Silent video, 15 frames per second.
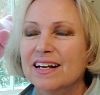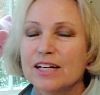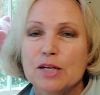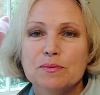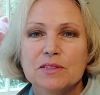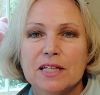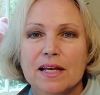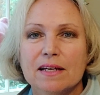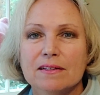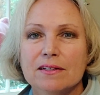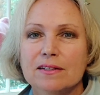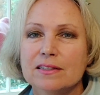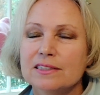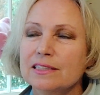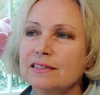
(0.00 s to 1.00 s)
Her name's
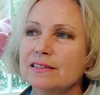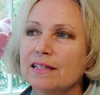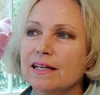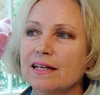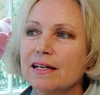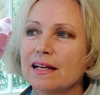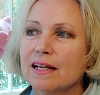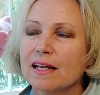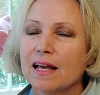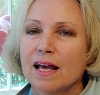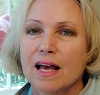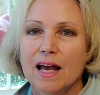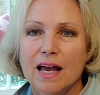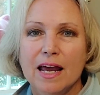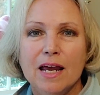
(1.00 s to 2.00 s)
Taylor. She said,
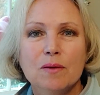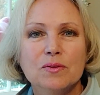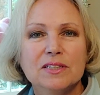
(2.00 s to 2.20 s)
It